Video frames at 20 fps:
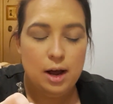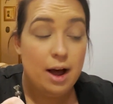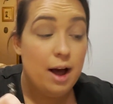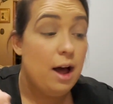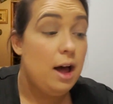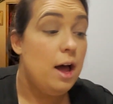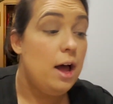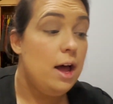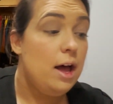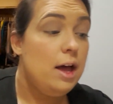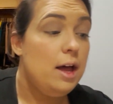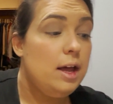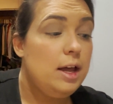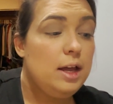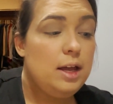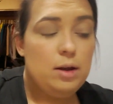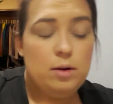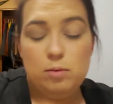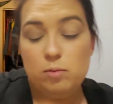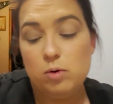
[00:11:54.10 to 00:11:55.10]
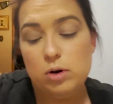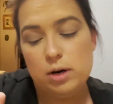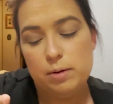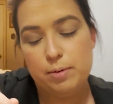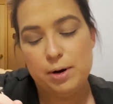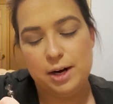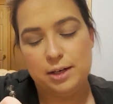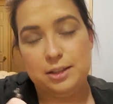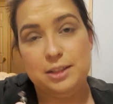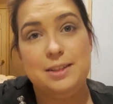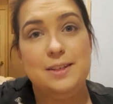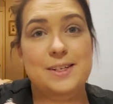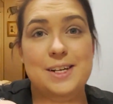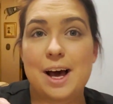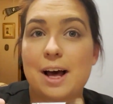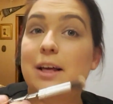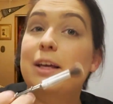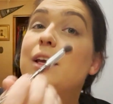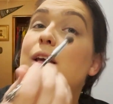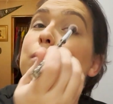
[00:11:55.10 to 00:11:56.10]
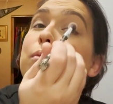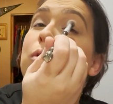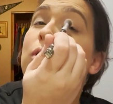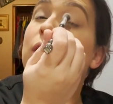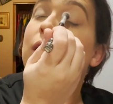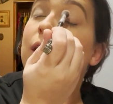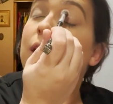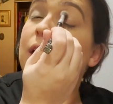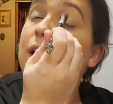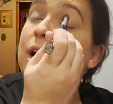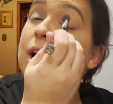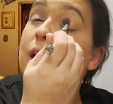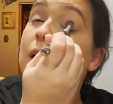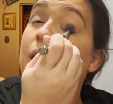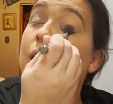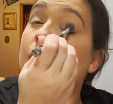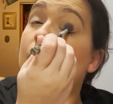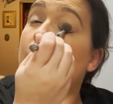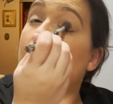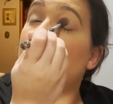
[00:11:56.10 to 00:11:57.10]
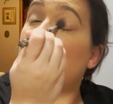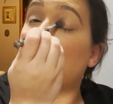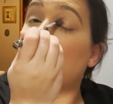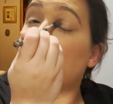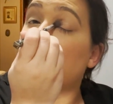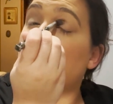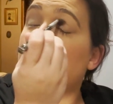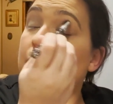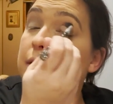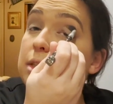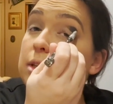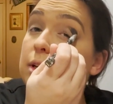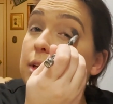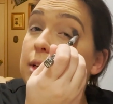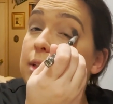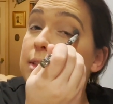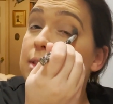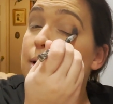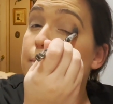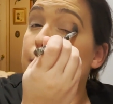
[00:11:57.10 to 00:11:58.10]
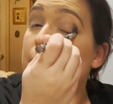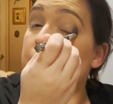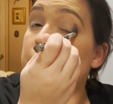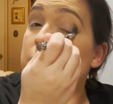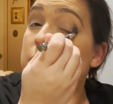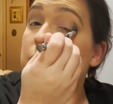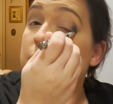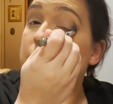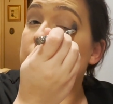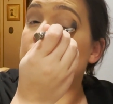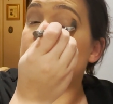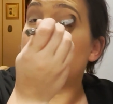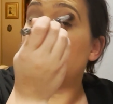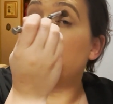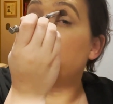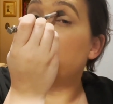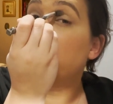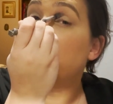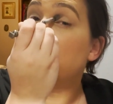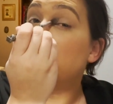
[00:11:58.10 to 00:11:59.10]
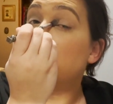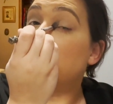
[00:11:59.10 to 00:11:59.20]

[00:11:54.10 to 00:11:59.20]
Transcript: I want to practice Italian more. Um, I took a semester of Italian